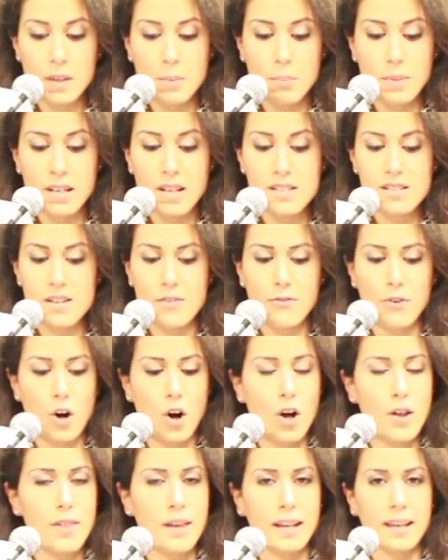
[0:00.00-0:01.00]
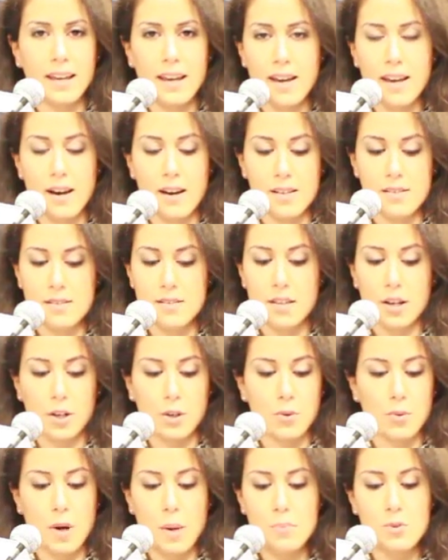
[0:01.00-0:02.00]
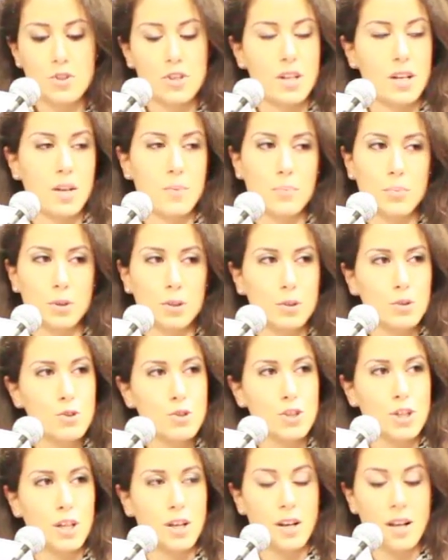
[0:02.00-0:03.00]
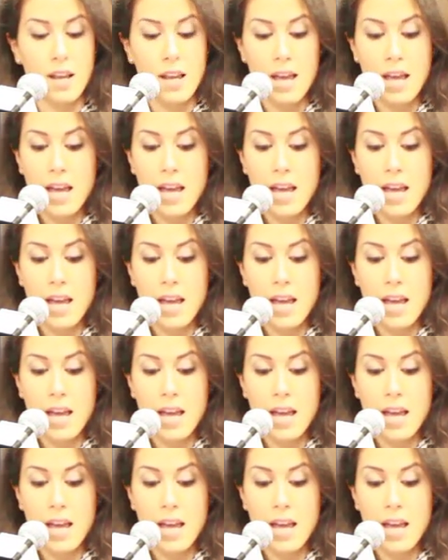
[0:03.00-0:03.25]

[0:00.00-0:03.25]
Because of all the chaos, the corruption and pollution